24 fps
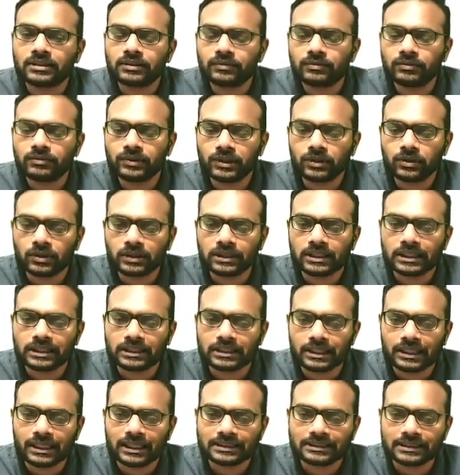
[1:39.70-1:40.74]

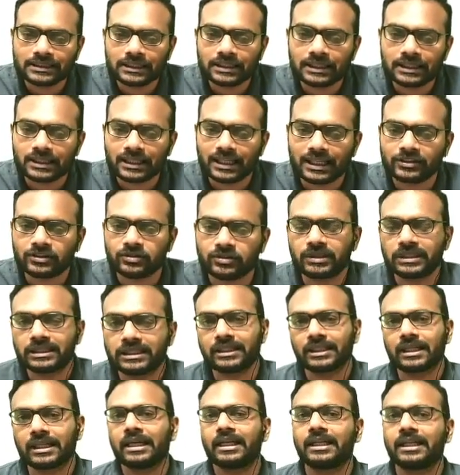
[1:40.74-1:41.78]
Legendre transformation
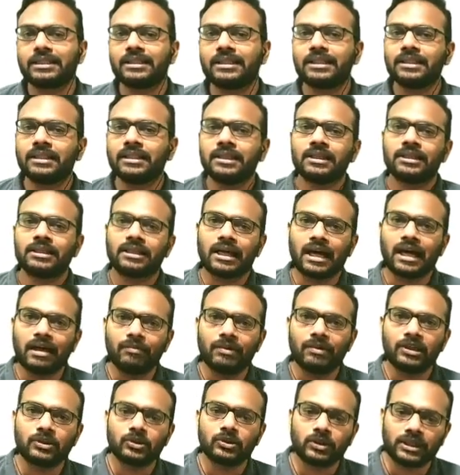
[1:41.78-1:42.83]
connecting the
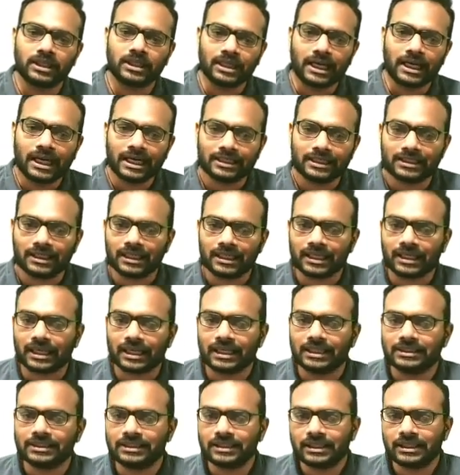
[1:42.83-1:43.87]
Hamiltonian and the
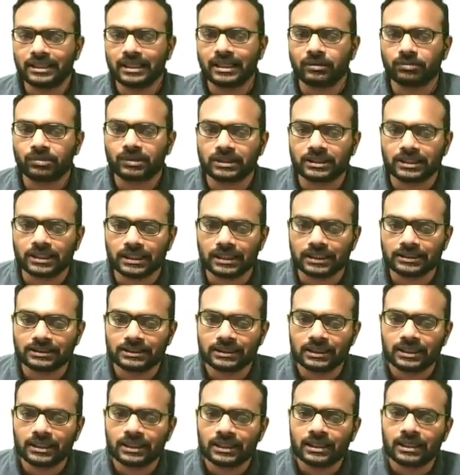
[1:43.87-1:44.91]
Lagrangian can be written as
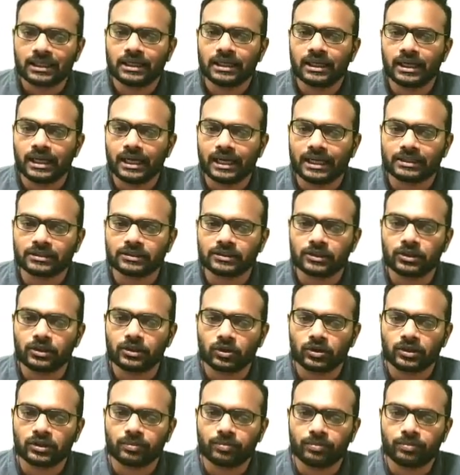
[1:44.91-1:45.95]
x
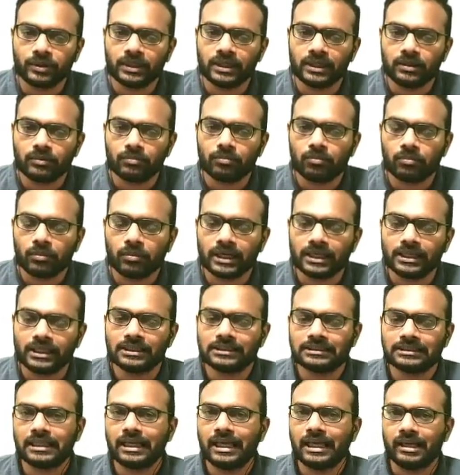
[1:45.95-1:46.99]
dot p
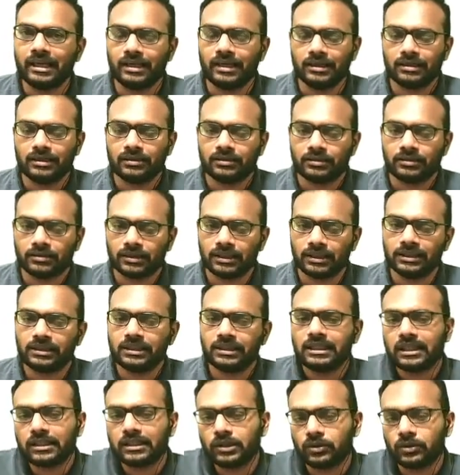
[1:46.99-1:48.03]
minus L. Right. In
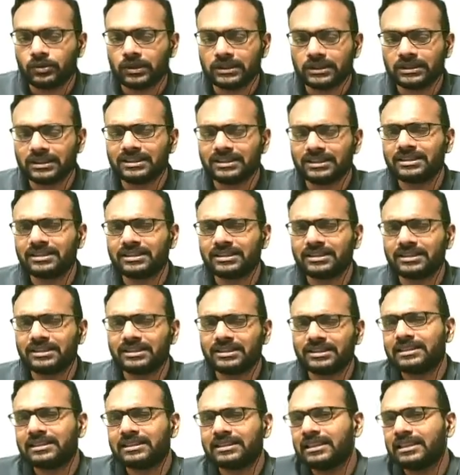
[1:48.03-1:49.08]
other words, this is just
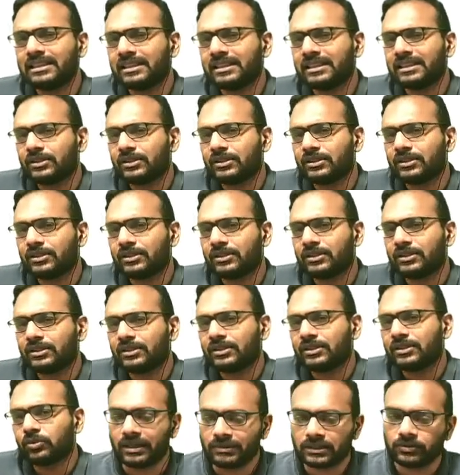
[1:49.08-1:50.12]
one dimension, so we don't have a
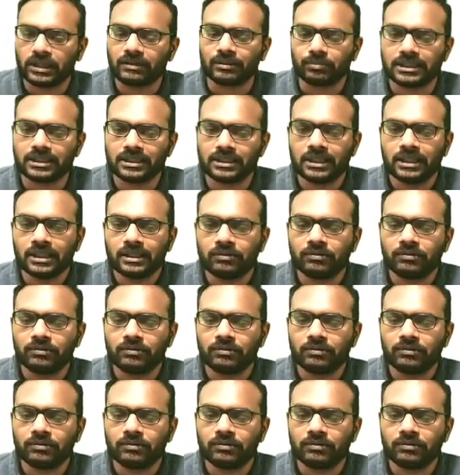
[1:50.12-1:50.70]
summation.